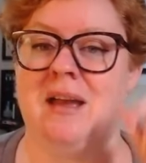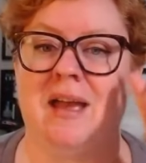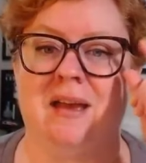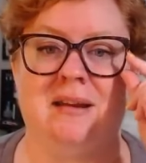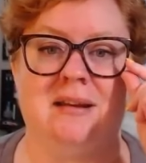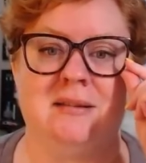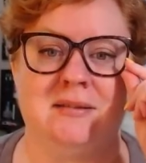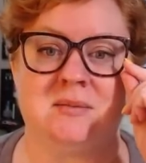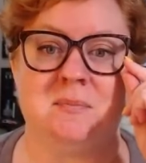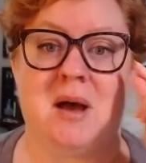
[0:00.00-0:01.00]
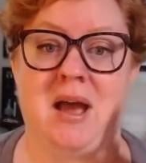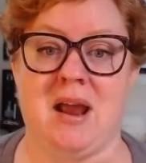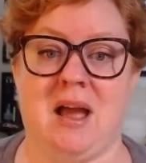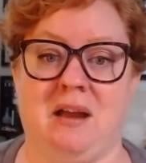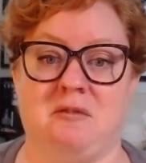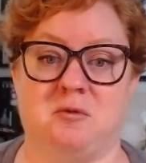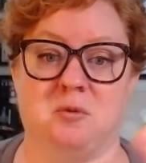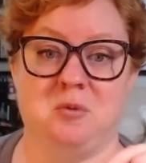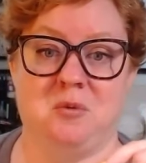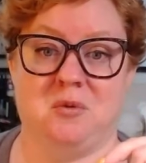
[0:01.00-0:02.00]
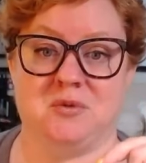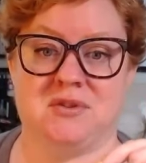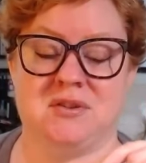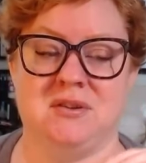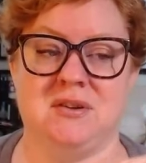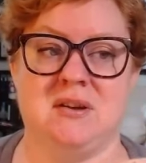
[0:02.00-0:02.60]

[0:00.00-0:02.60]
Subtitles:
and it is my Hive Rules,